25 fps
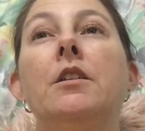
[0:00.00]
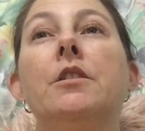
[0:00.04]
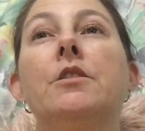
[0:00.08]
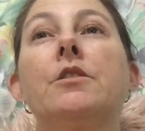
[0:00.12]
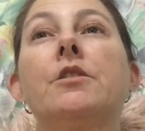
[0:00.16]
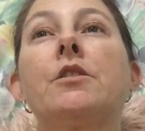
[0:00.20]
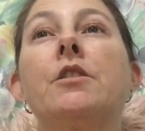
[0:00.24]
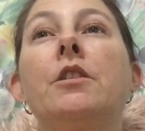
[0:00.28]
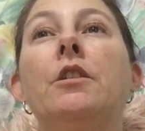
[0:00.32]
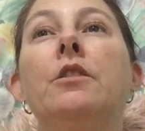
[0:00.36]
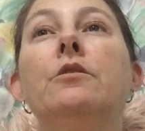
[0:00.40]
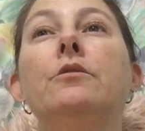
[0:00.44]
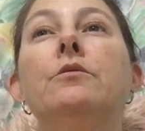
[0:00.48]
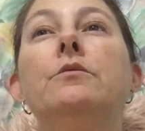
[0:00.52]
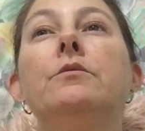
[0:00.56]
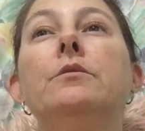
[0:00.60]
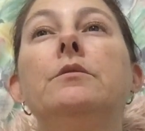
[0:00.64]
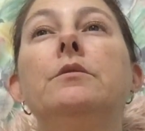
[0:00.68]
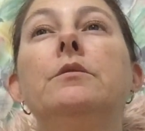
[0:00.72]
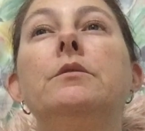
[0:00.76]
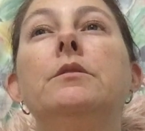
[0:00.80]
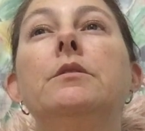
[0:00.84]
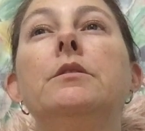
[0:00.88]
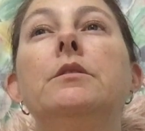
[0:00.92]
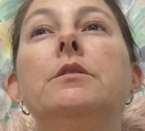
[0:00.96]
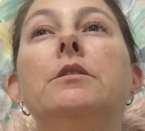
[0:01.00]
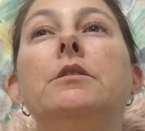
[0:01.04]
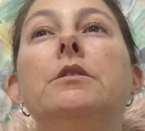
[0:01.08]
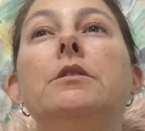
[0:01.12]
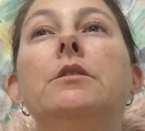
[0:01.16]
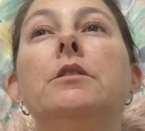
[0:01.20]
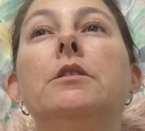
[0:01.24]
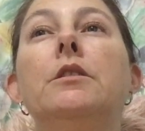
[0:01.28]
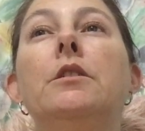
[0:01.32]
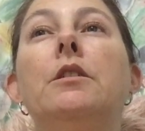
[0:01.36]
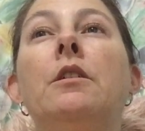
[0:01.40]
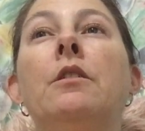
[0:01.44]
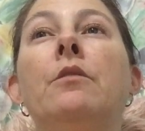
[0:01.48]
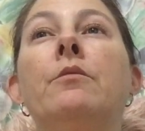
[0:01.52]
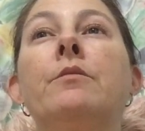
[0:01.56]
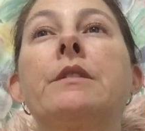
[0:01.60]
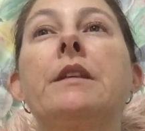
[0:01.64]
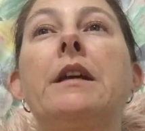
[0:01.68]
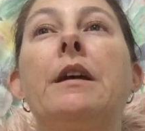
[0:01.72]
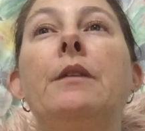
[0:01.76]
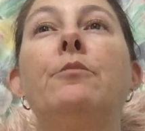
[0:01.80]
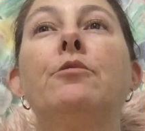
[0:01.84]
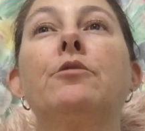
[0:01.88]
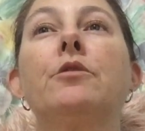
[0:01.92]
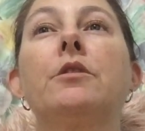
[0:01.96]
So I was
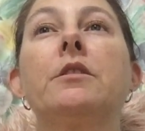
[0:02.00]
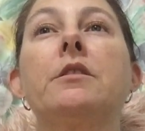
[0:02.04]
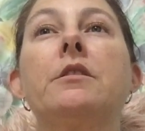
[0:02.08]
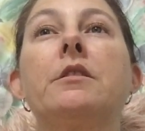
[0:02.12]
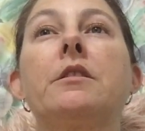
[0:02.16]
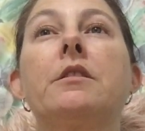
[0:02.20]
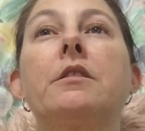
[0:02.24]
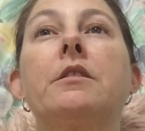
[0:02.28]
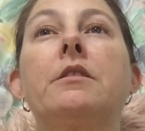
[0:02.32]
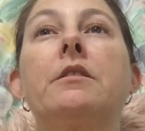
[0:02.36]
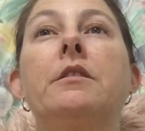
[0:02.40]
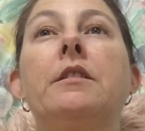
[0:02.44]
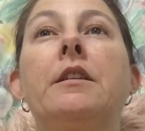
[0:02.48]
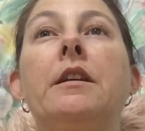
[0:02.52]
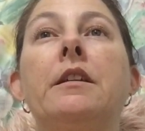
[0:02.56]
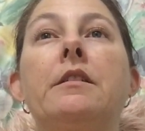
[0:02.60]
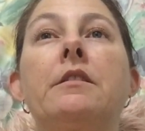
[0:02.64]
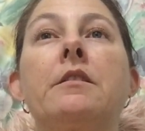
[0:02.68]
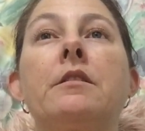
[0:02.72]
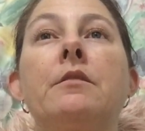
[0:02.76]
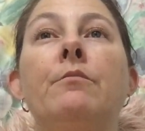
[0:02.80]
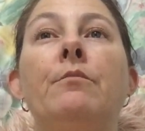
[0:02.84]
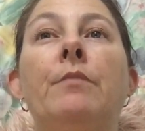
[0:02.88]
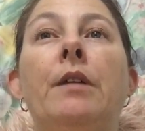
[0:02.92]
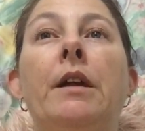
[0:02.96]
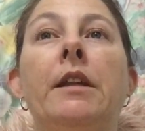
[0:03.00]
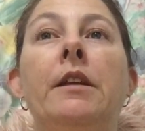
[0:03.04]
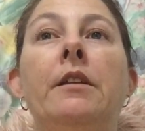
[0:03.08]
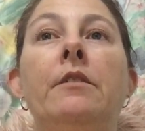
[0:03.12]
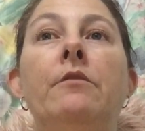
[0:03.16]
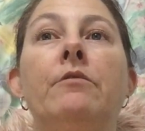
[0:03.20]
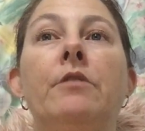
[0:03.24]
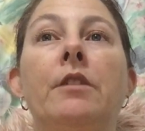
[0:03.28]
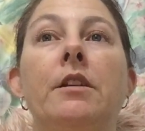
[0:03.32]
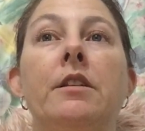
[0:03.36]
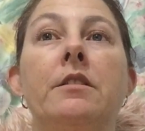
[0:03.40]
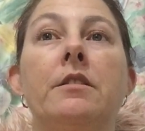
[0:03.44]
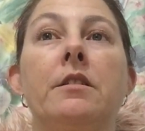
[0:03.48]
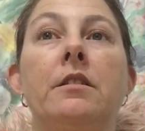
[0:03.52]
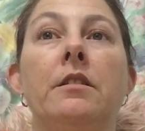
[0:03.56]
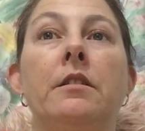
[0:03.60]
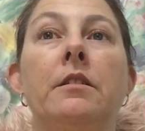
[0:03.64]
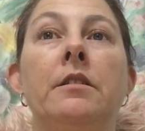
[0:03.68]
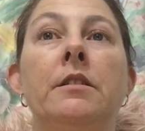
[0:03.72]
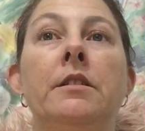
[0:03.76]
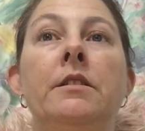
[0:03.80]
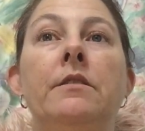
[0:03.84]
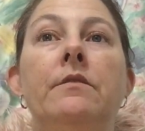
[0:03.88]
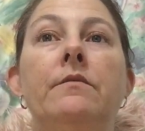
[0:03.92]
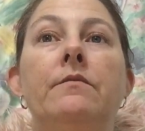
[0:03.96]
able to get some money
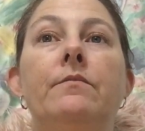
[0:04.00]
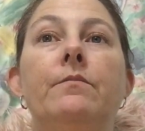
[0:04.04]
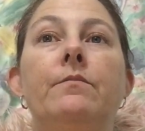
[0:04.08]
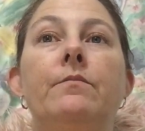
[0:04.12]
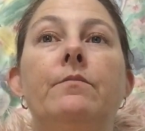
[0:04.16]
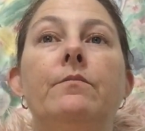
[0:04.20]
recently